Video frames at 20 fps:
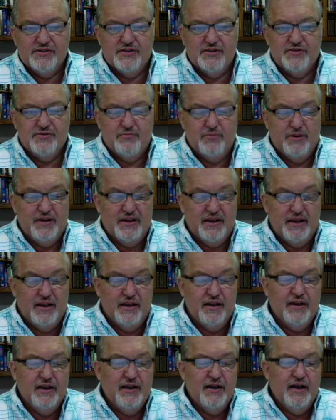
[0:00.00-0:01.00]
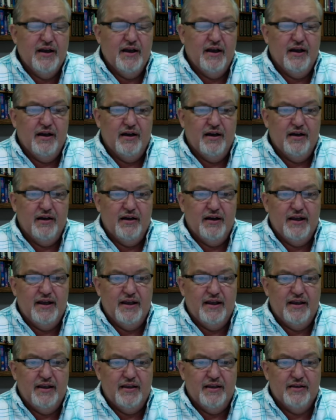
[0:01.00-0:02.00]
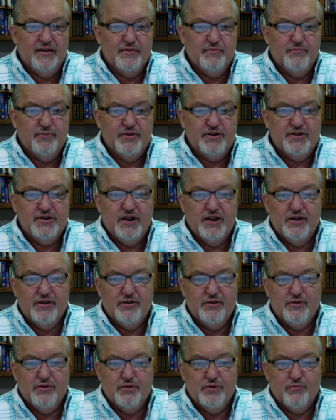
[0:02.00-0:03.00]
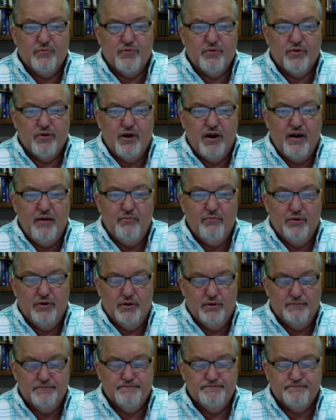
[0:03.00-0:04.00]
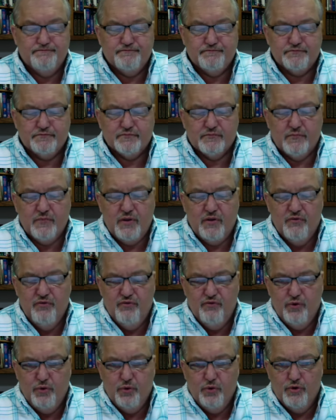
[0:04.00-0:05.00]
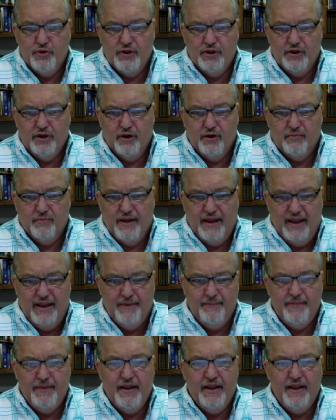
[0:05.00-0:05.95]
as being a particular problem for the young man.